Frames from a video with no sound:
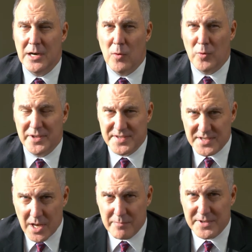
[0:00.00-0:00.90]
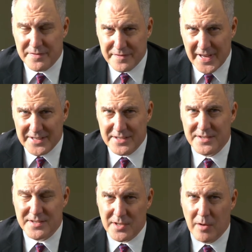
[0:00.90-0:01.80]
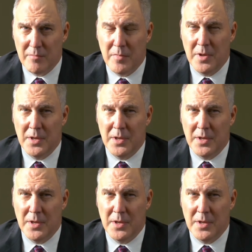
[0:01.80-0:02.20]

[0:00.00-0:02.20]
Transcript: with some defendants, some